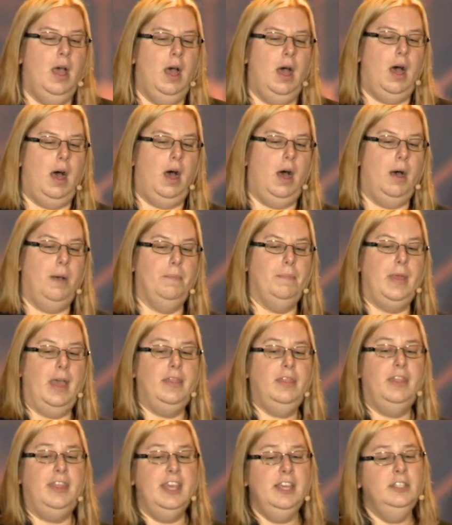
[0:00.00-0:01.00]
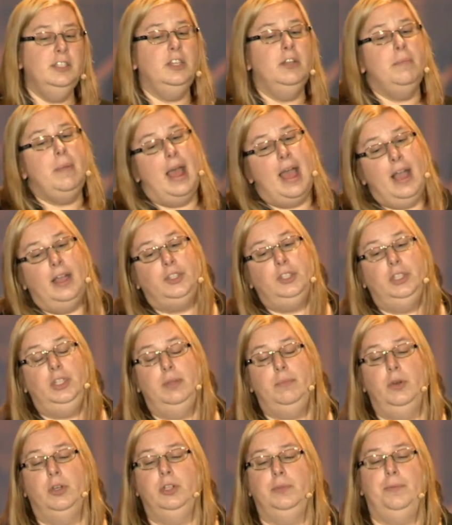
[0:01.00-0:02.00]
Um, and things I'm
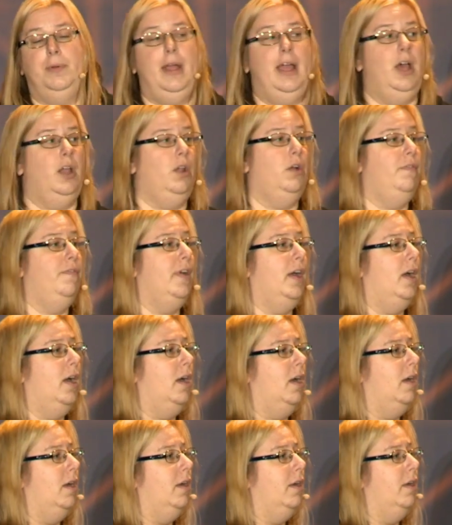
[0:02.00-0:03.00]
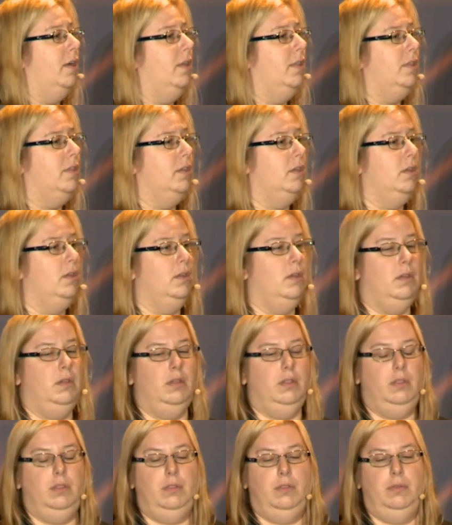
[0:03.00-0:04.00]
actually most proud of are
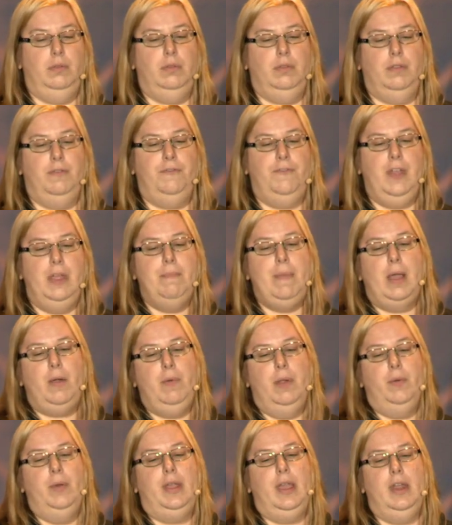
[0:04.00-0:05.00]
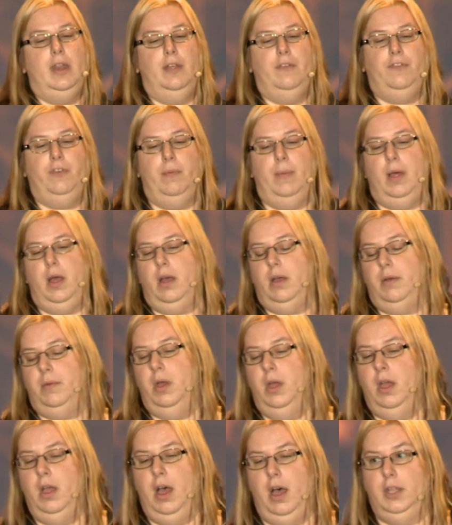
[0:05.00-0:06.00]
the the feedback we were getting from our,
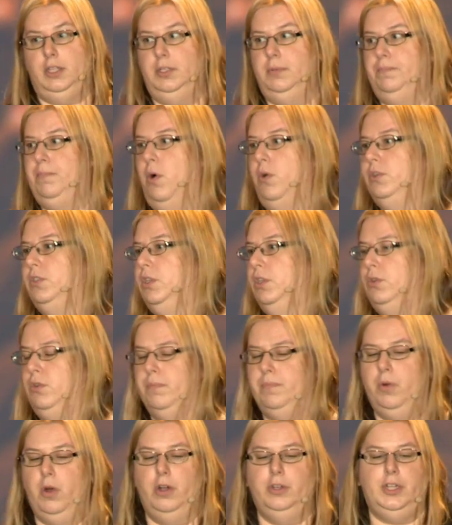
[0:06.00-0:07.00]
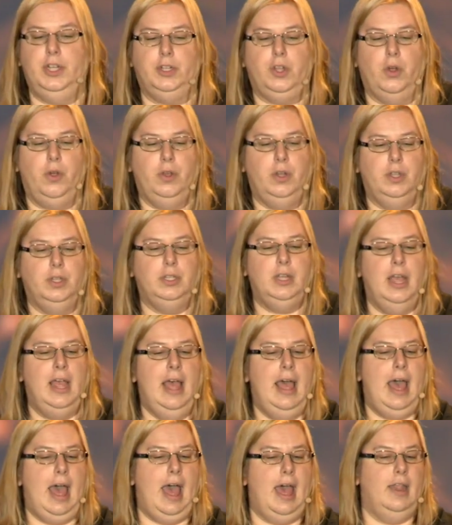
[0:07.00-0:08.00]
our sponsors or project owners
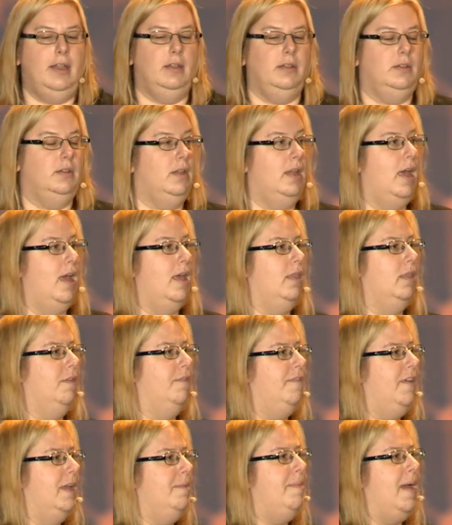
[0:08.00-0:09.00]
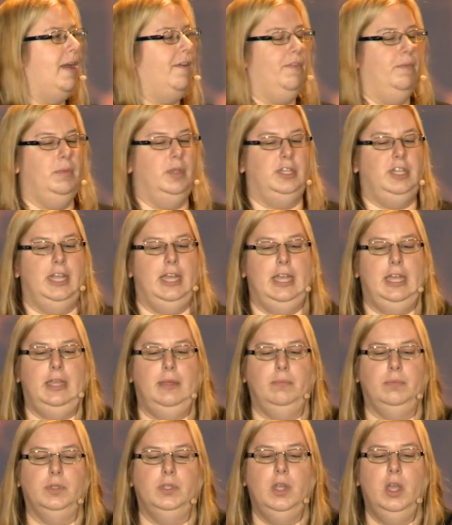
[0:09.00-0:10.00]
and, and the feedback from the
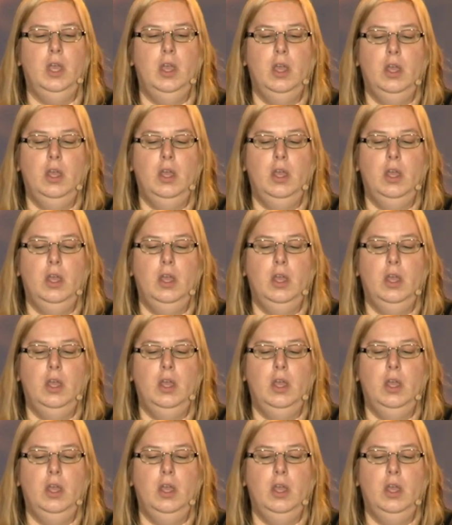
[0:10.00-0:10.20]
teams.